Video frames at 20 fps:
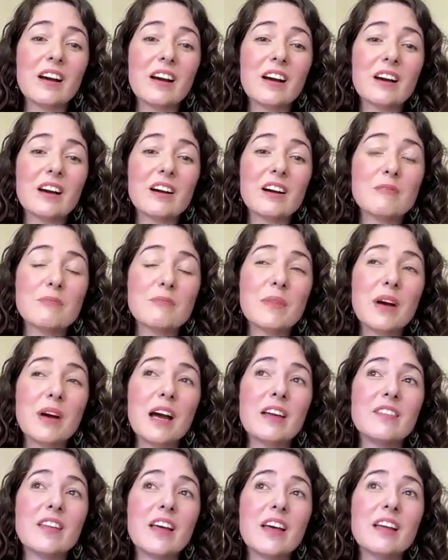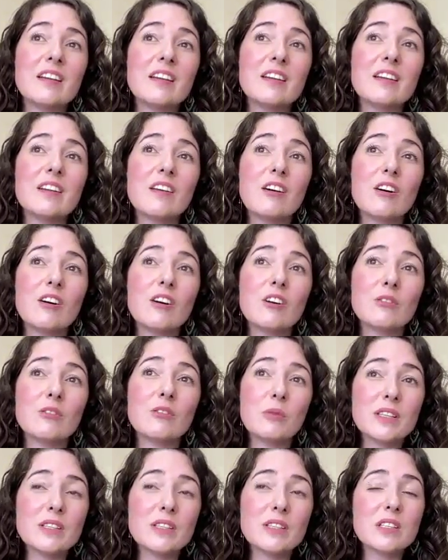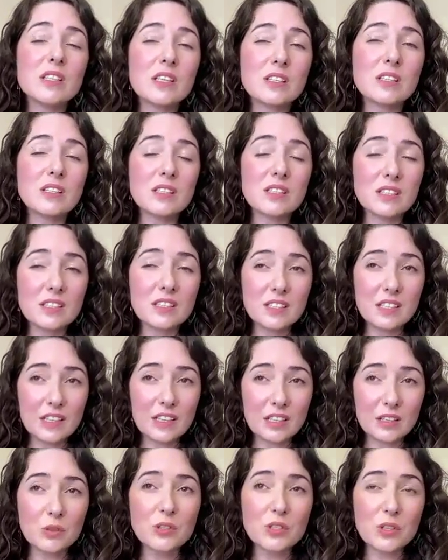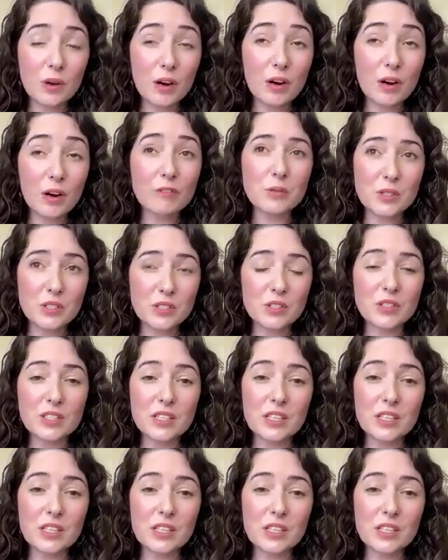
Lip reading: And then on Wednesdays and also afterwards on